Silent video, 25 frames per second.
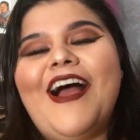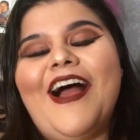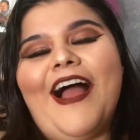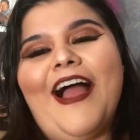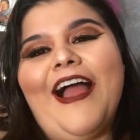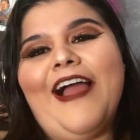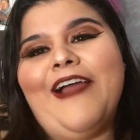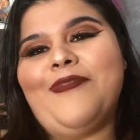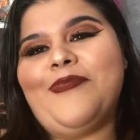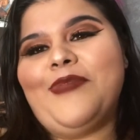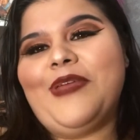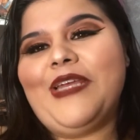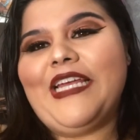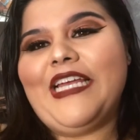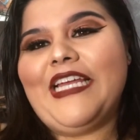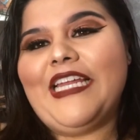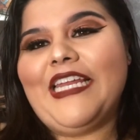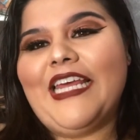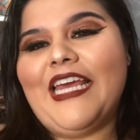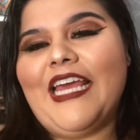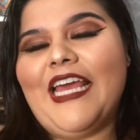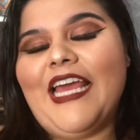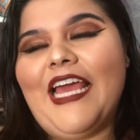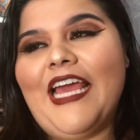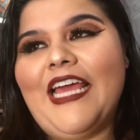I mean,
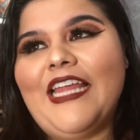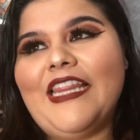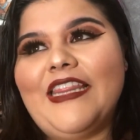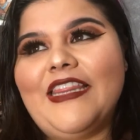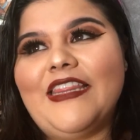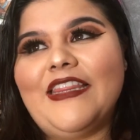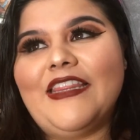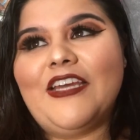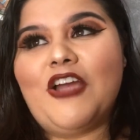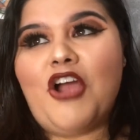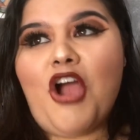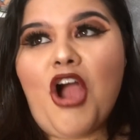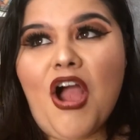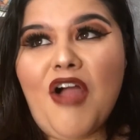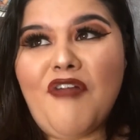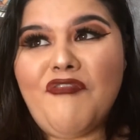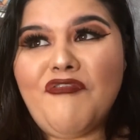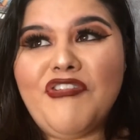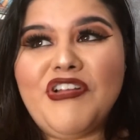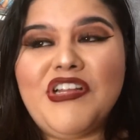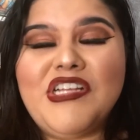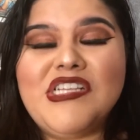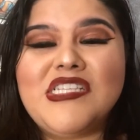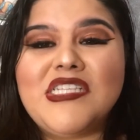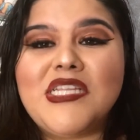and the
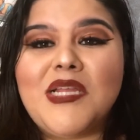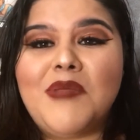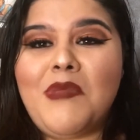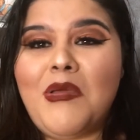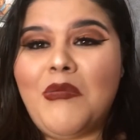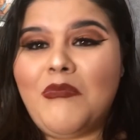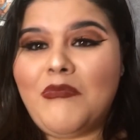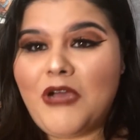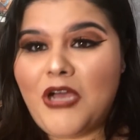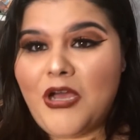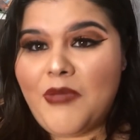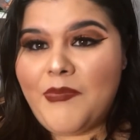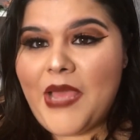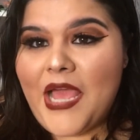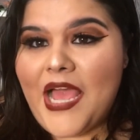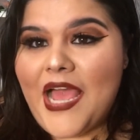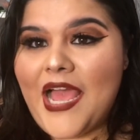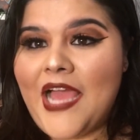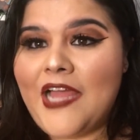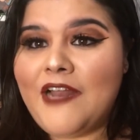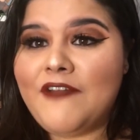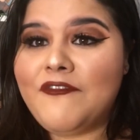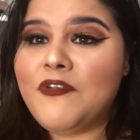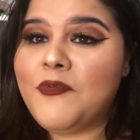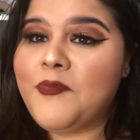confidence that my mom
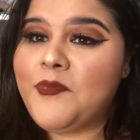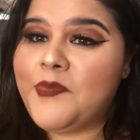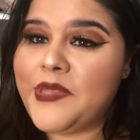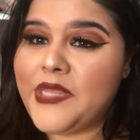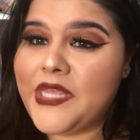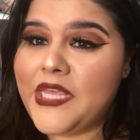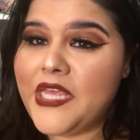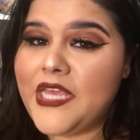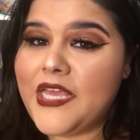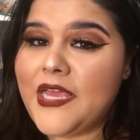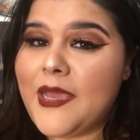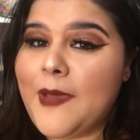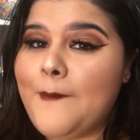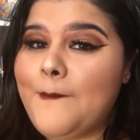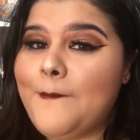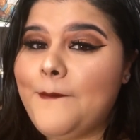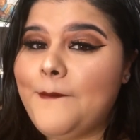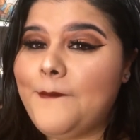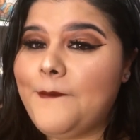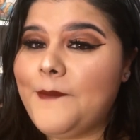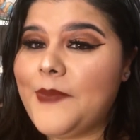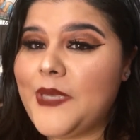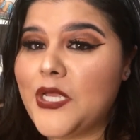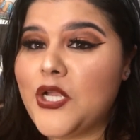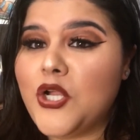had for being a
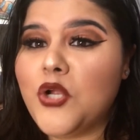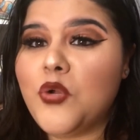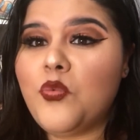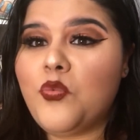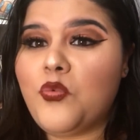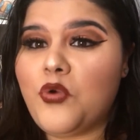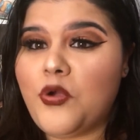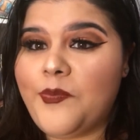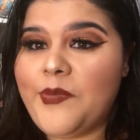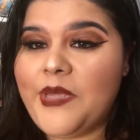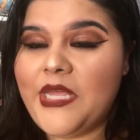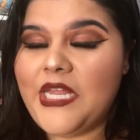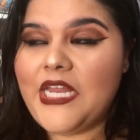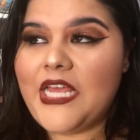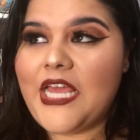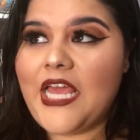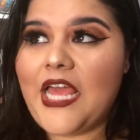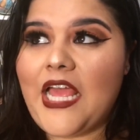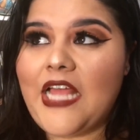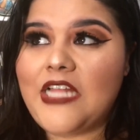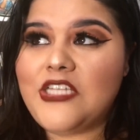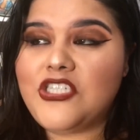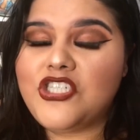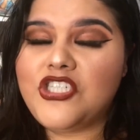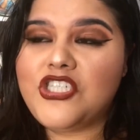bigger woman,
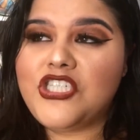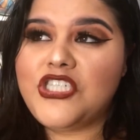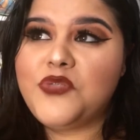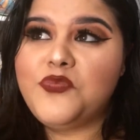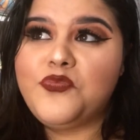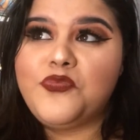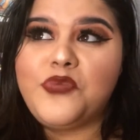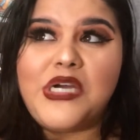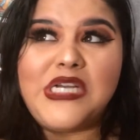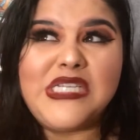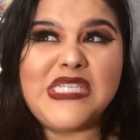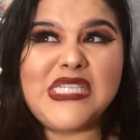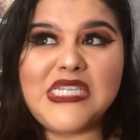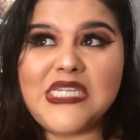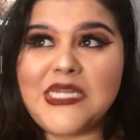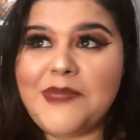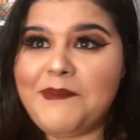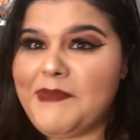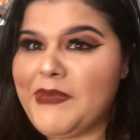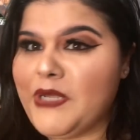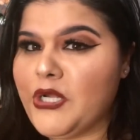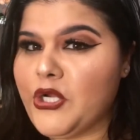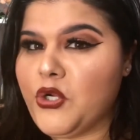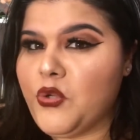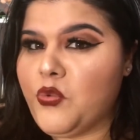and she wasn't a
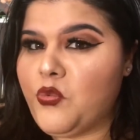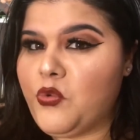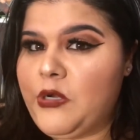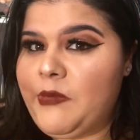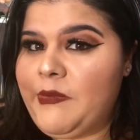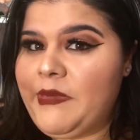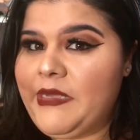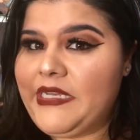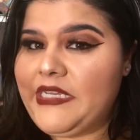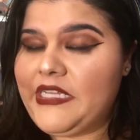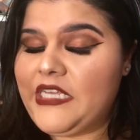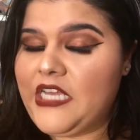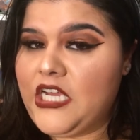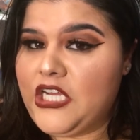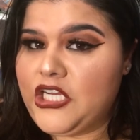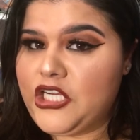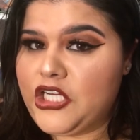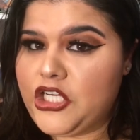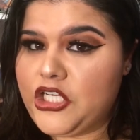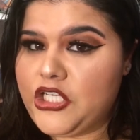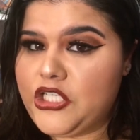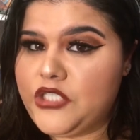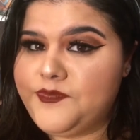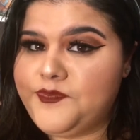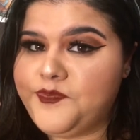bigger woman
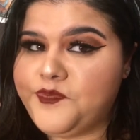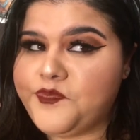younger.